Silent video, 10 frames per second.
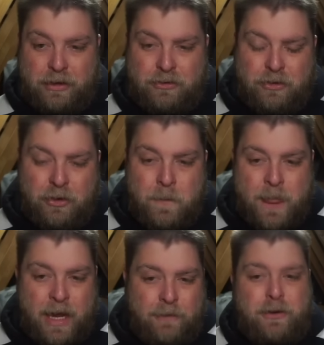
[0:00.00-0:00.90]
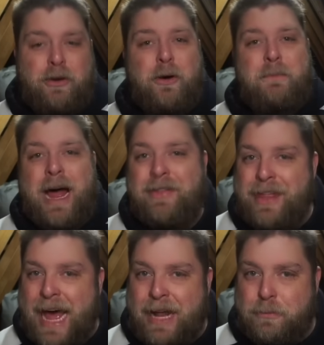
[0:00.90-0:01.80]
So if you don't
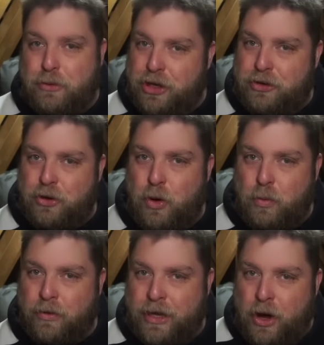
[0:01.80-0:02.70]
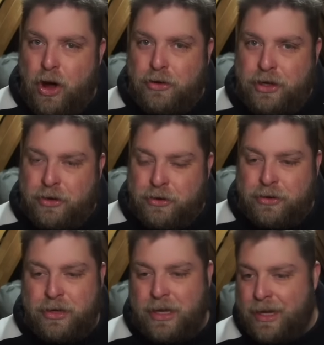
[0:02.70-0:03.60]
mind the ad, but you don't want the
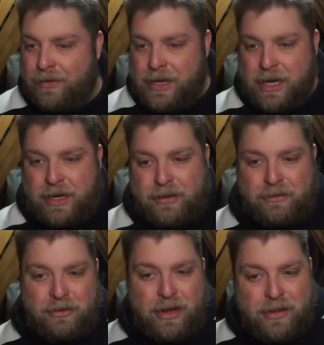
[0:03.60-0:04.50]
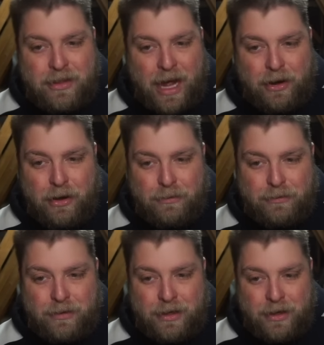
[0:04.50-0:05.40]
audio, then you can turn that
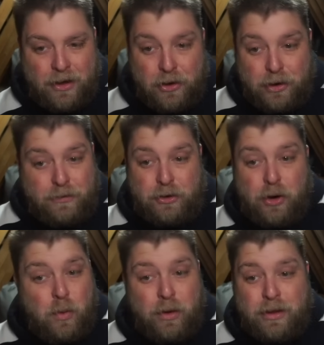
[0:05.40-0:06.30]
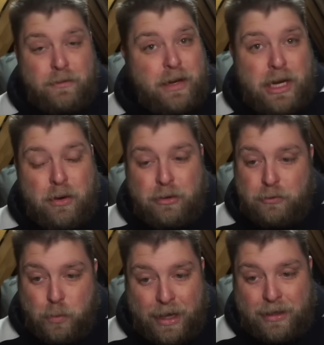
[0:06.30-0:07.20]
off. Or if you don't want the video
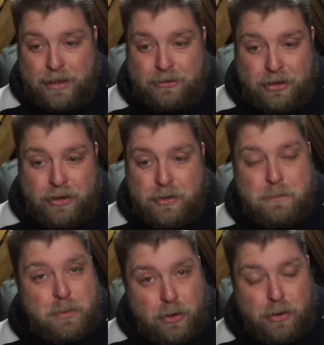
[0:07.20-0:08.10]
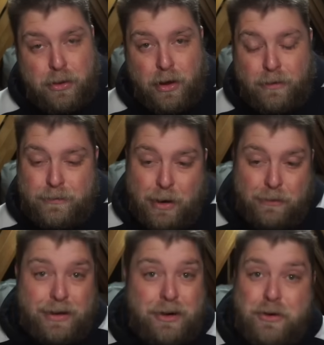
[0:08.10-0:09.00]
as well, turn them both off. Now,
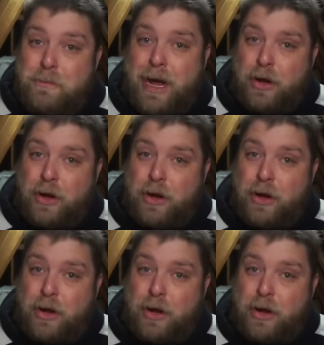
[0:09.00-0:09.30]
if I go back